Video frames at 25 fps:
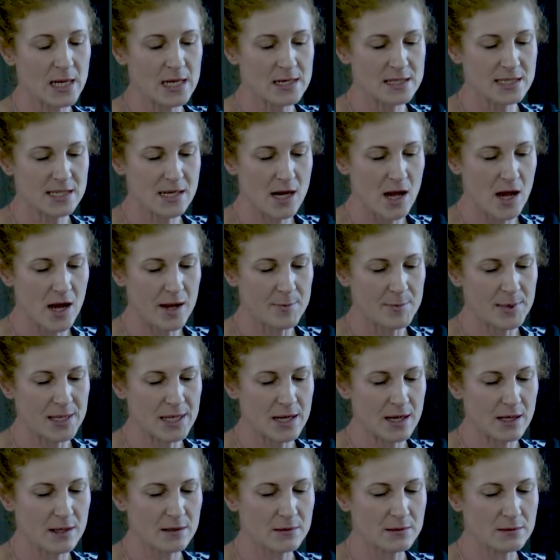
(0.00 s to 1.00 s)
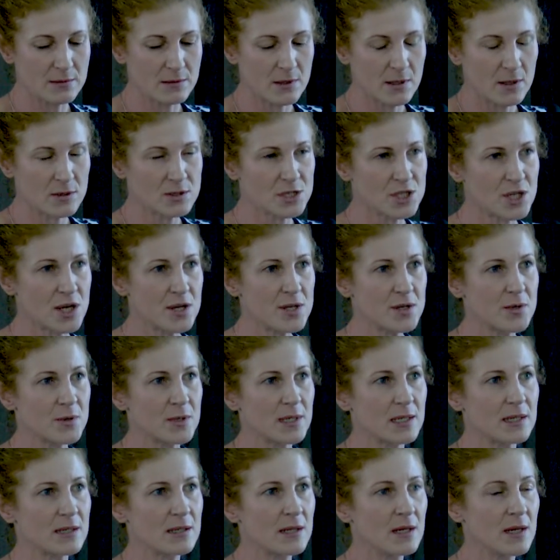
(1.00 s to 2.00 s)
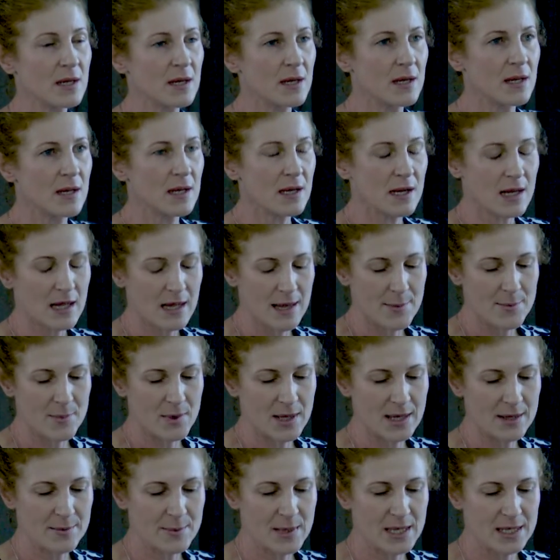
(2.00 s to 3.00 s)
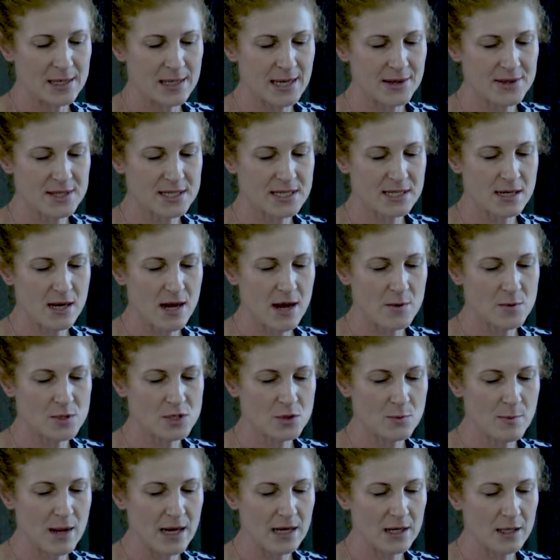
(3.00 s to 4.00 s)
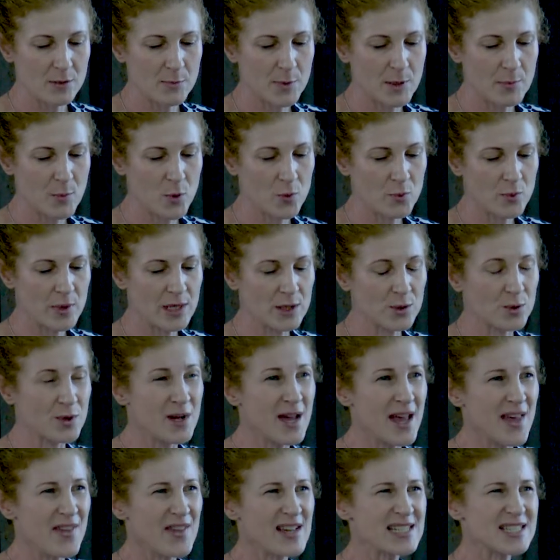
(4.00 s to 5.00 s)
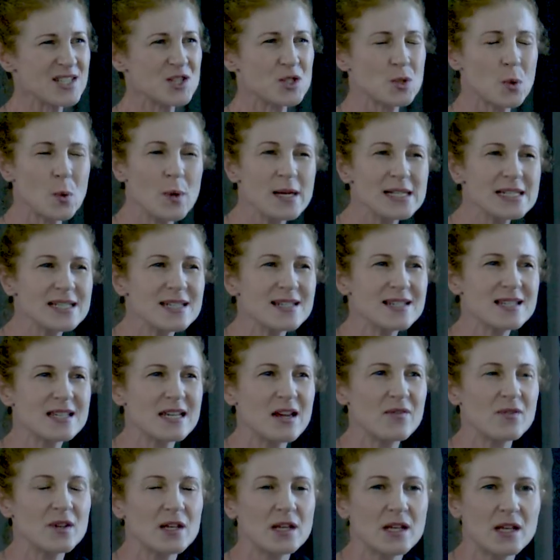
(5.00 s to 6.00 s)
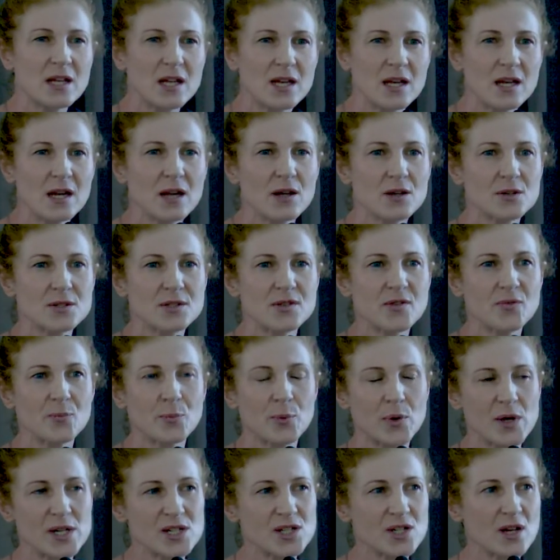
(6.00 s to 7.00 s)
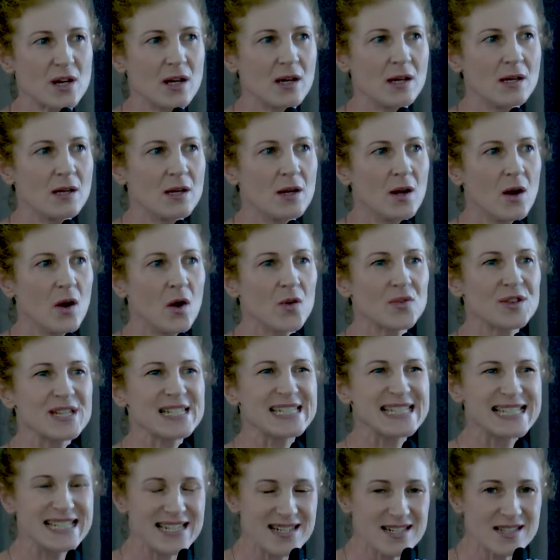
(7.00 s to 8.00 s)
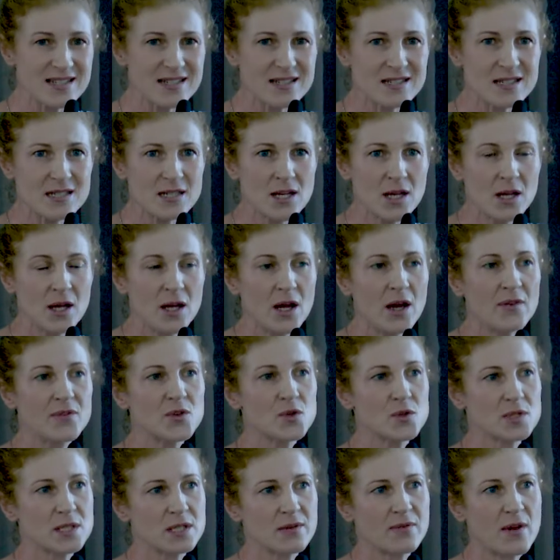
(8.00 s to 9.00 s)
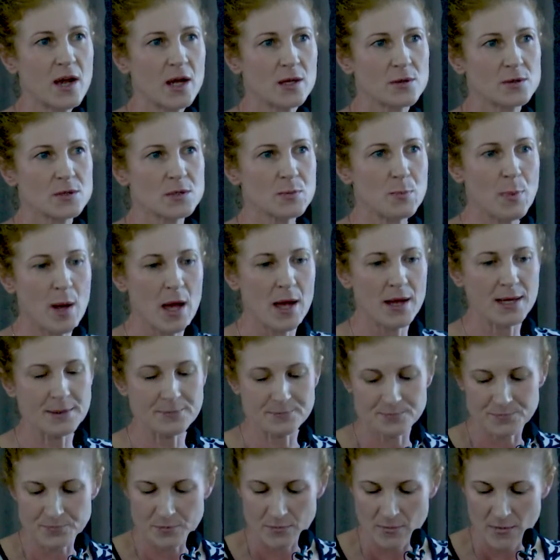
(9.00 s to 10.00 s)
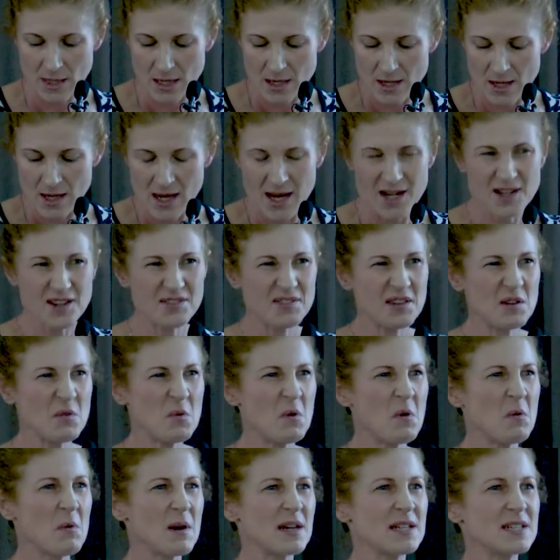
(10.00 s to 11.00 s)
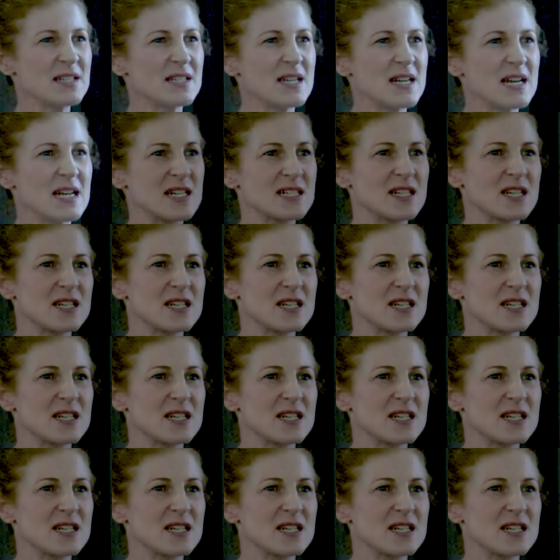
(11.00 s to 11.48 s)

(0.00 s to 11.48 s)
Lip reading: slide, but I'll show you another slide which will make it a little bit more real. That's 27 kilos of pressure on the discs of your cervical spine. And you think, well, when does an ENT